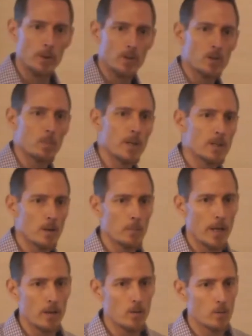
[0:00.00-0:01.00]
a speaker
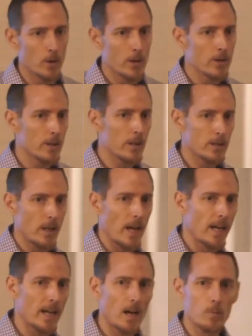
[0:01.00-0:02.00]
mingle where you can get to
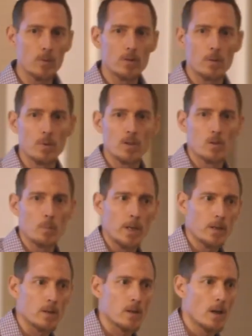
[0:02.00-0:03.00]
hang out with some of the
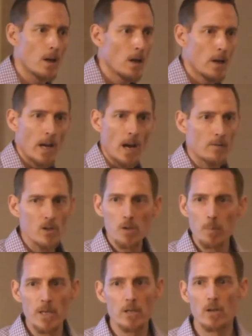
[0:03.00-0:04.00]
speakers. Every
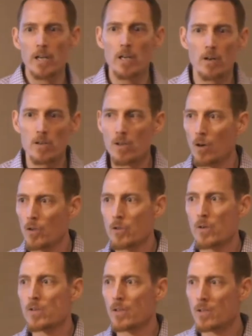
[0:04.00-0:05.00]
speaker here is
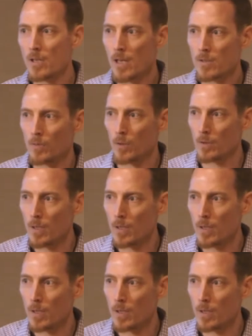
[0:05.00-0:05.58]
ultra successful.